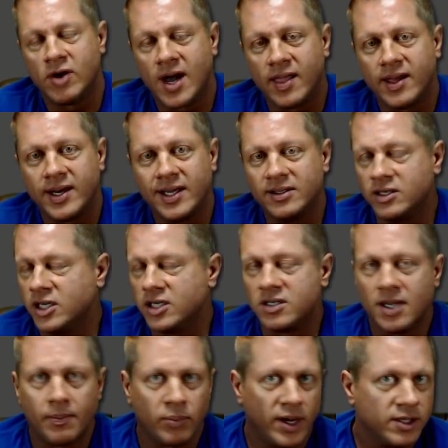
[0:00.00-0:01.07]
dry line is, it just
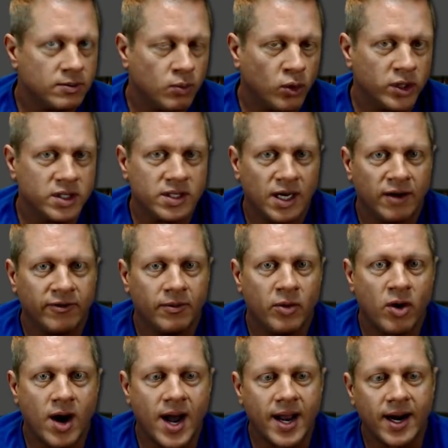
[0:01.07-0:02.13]
separates moist air from
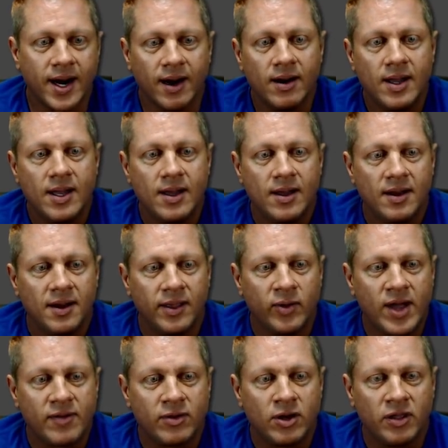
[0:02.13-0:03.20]
dry air. And we
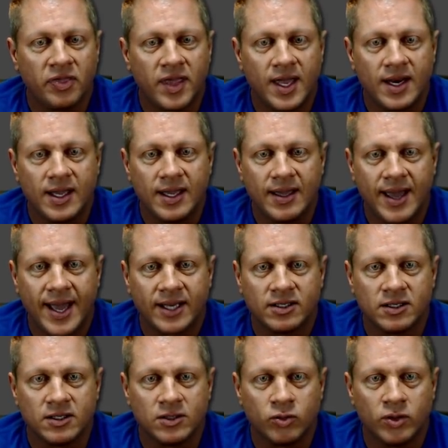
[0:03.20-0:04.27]
have a good theta E
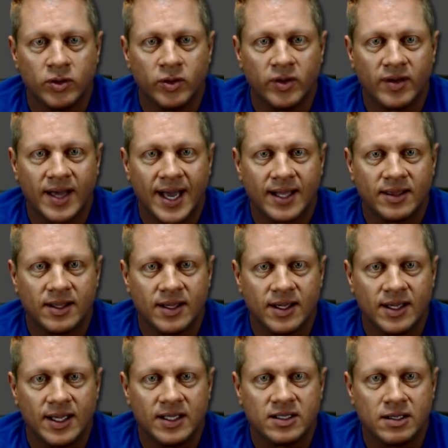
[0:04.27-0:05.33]
axis where we got
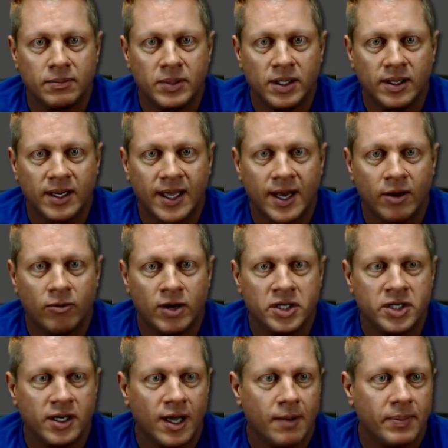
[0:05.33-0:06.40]
the instability kind of
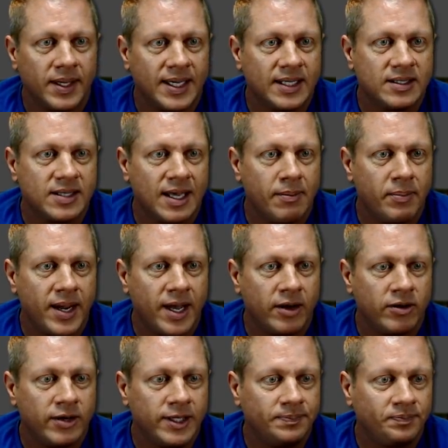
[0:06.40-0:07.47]
rushing up against that
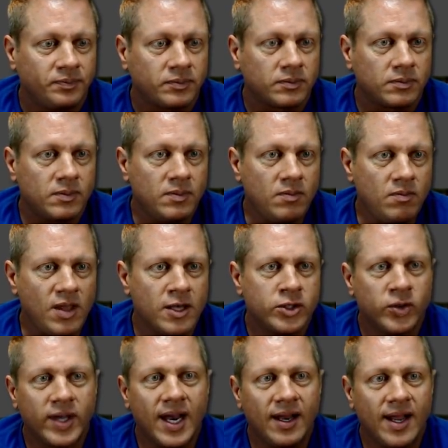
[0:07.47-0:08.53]
boundary.
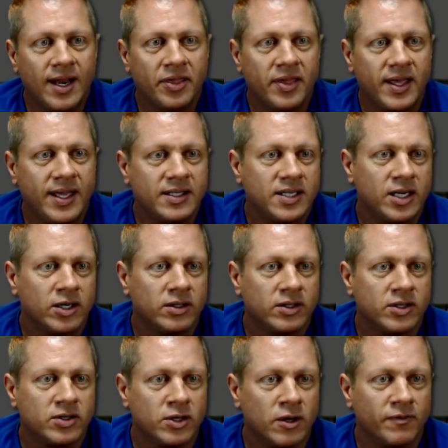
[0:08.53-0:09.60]
So we got a lot of things here at the
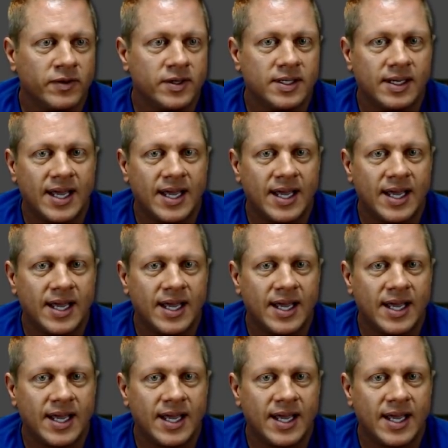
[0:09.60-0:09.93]
surface